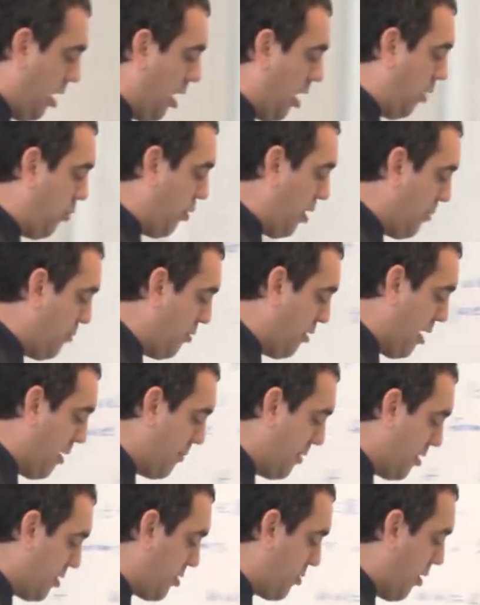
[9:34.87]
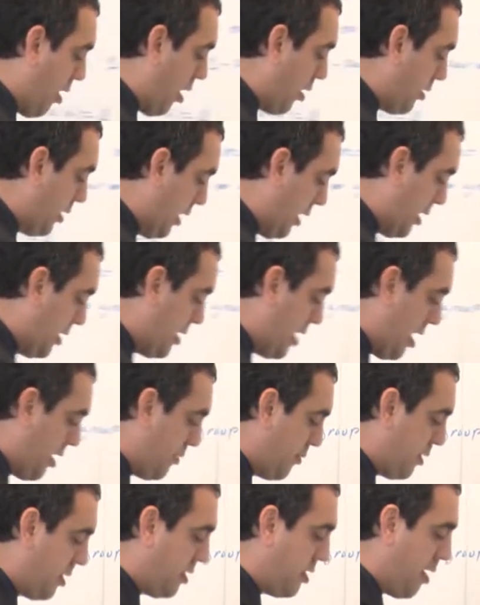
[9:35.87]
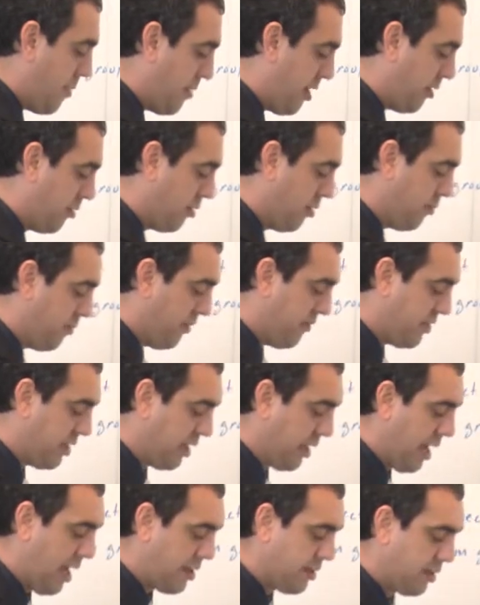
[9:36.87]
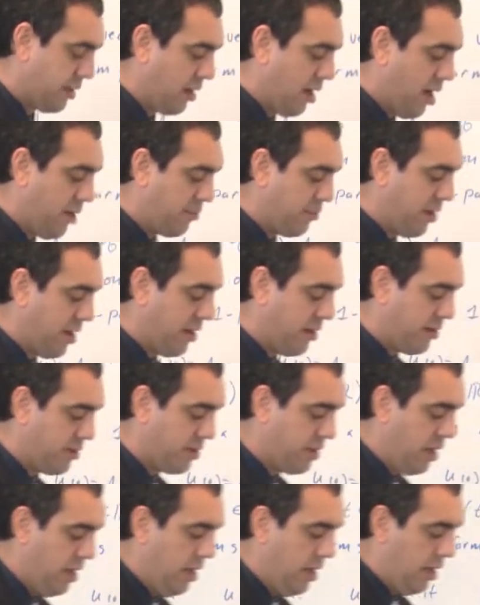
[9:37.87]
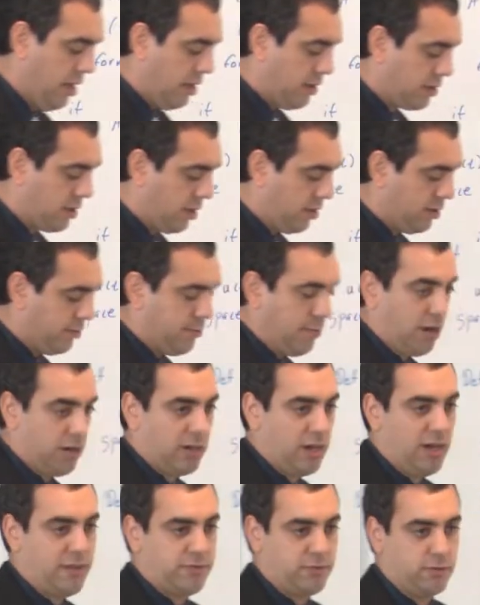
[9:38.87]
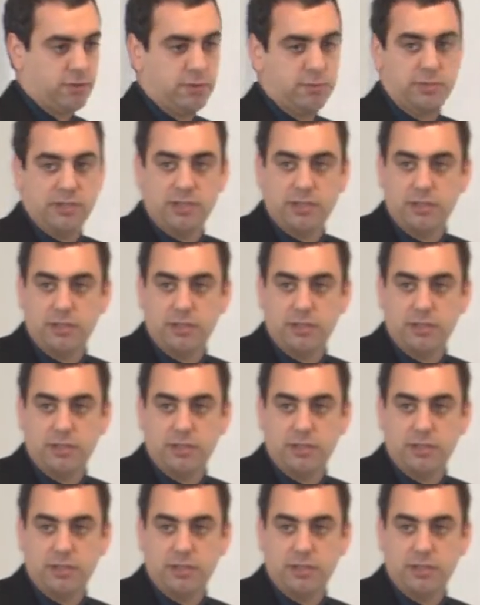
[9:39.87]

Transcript: a one-parameter strongly continuous semigroup of stochastic operators is called a Markov group.